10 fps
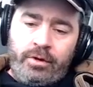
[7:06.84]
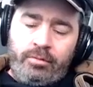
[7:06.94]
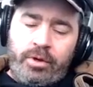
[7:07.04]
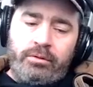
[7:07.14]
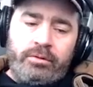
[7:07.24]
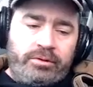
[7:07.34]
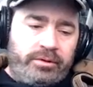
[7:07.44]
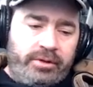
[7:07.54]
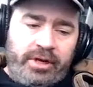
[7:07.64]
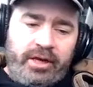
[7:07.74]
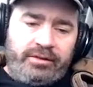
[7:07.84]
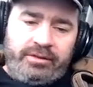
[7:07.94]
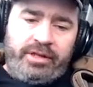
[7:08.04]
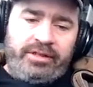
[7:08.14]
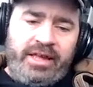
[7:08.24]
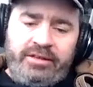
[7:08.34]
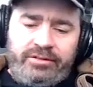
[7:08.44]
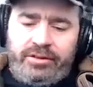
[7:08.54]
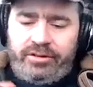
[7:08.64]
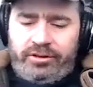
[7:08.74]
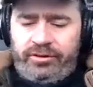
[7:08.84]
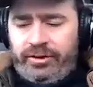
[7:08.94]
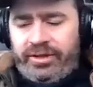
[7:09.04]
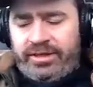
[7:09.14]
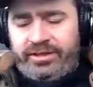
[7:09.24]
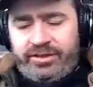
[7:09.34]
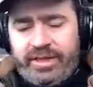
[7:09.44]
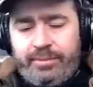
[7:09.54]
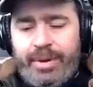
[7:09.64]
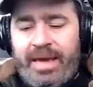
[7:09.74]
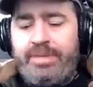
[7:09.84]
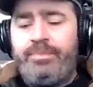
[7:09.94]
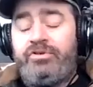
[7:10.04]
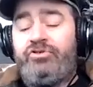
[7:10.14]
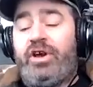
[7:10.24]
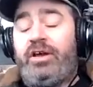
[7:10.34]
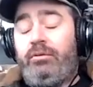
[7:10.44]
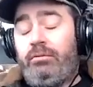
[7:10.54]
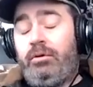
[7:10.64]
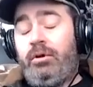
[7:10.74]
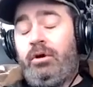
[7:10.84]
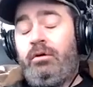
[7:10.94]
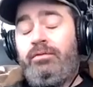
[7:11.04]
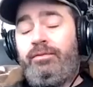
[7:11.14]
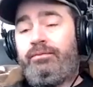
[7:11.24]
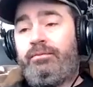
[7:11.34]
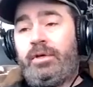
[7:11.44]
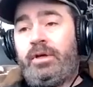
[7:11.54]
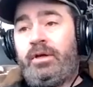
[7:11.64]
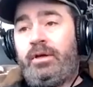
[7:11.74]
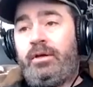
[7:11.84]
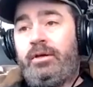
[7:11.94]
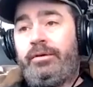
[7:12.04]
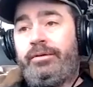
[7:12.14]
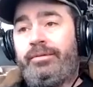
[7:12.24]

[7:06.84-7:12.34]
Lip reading: well, and then, you know, there's just that paper trail of I